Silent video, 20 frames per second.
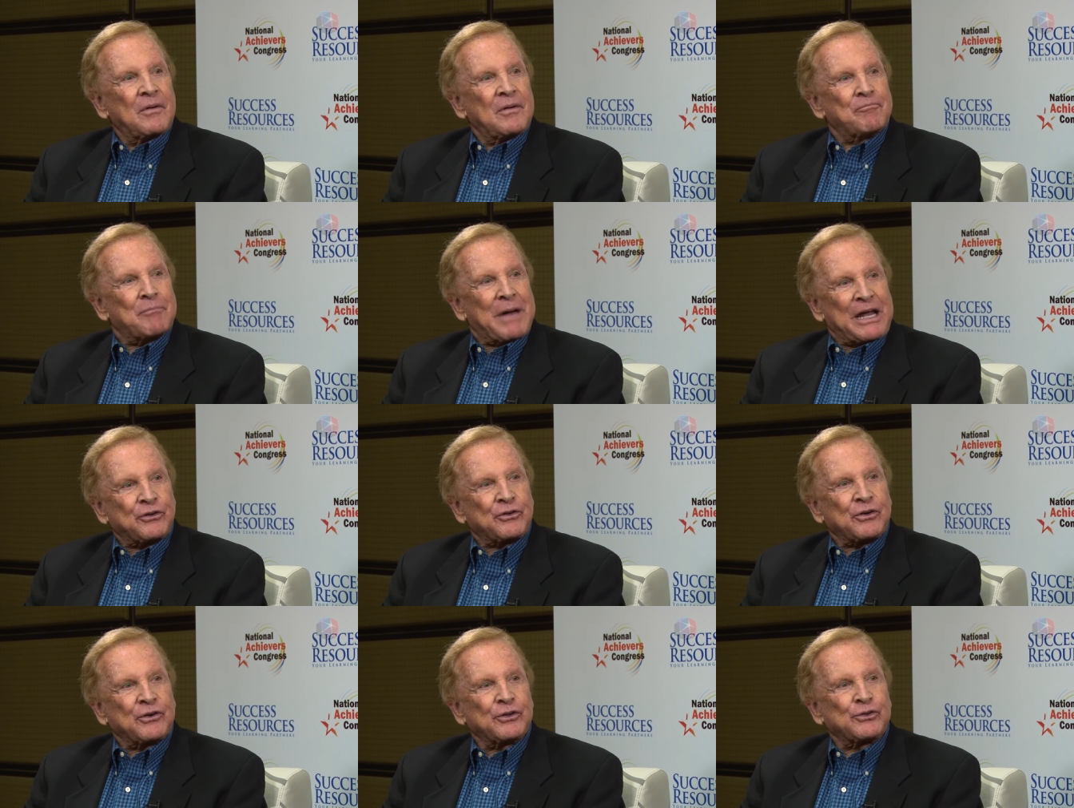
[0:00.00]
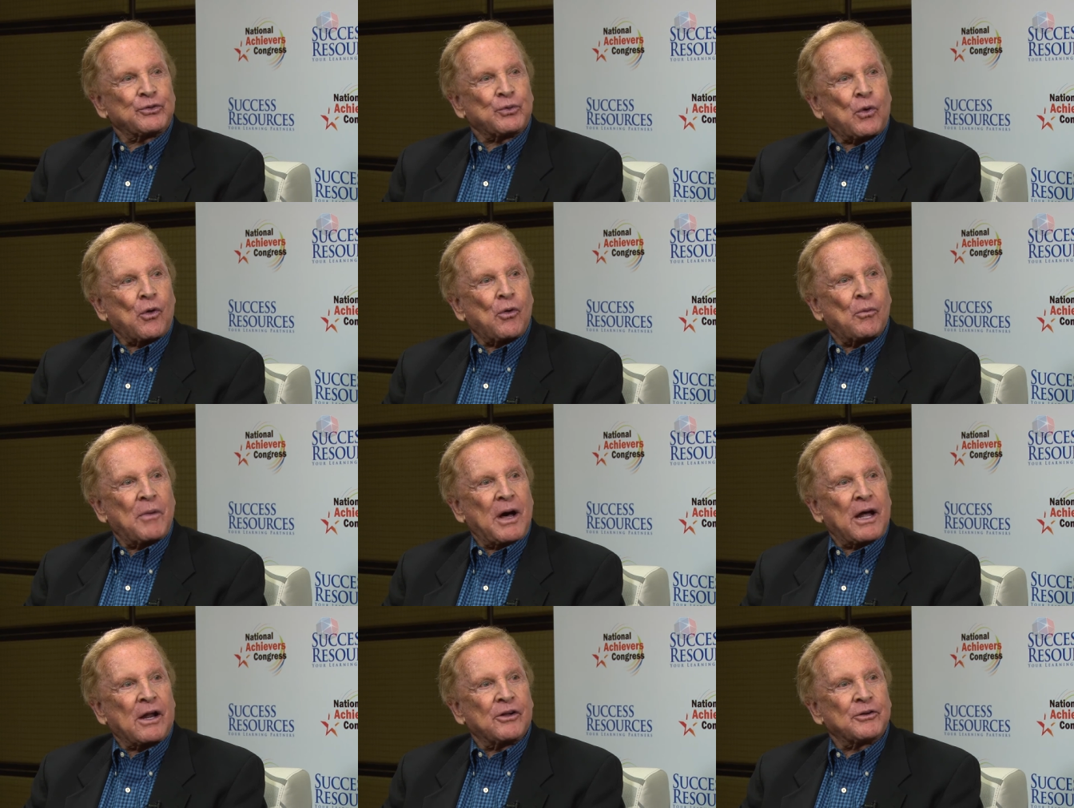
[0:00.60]
mentors, role
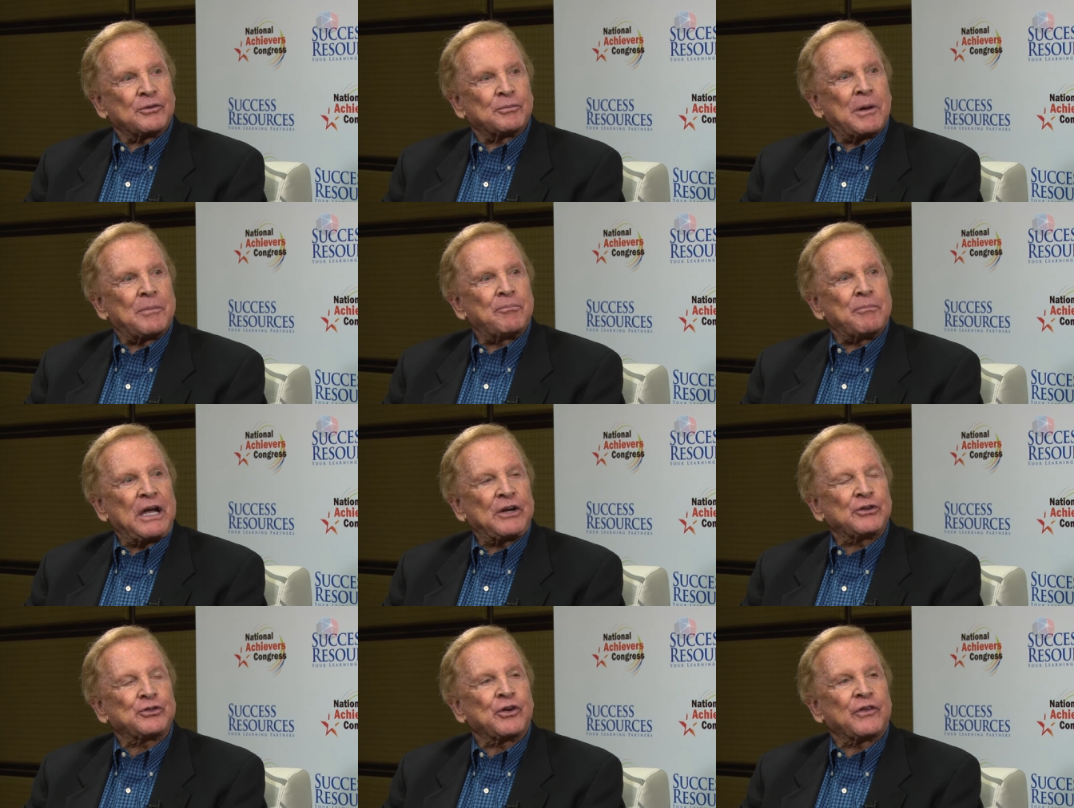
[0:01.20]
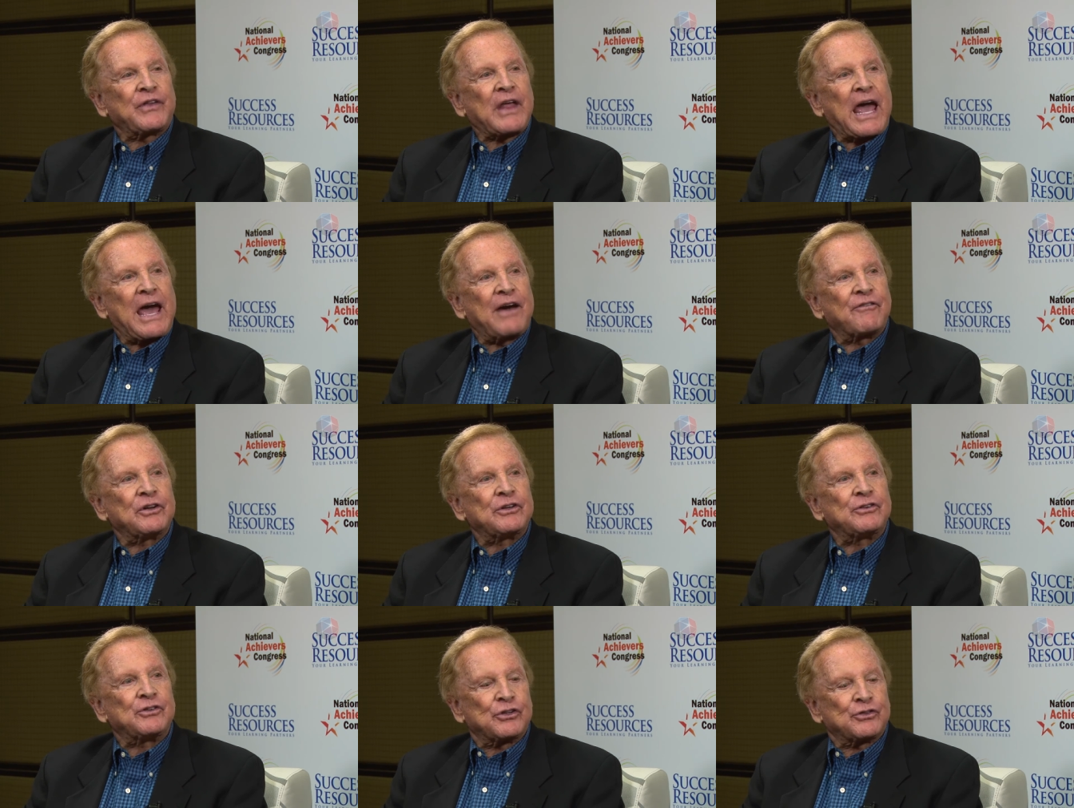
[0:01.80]
models, but make sure they
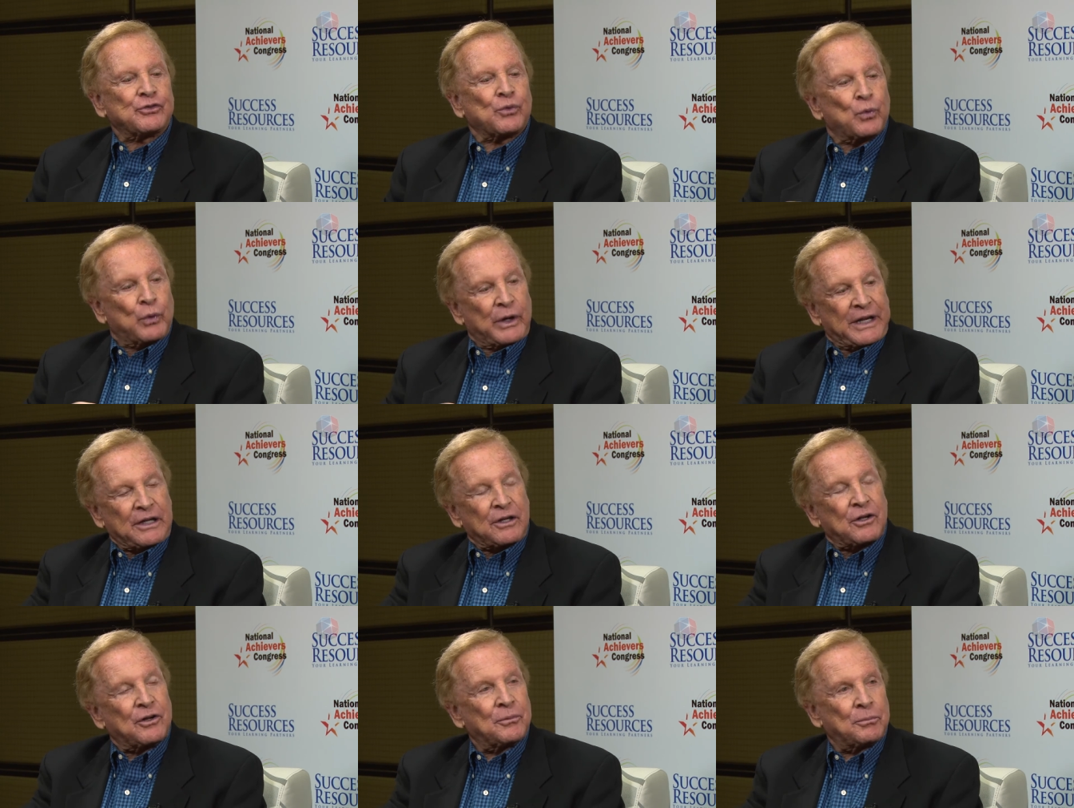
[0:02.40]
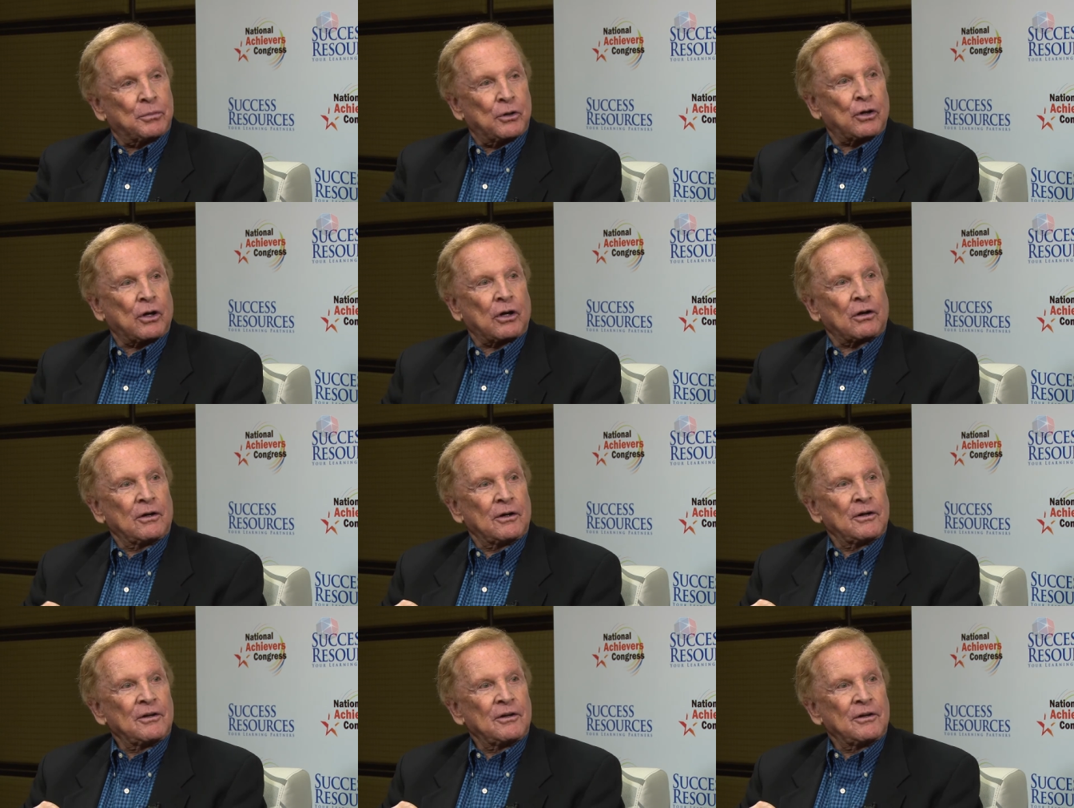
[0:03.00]
haven't just written a book.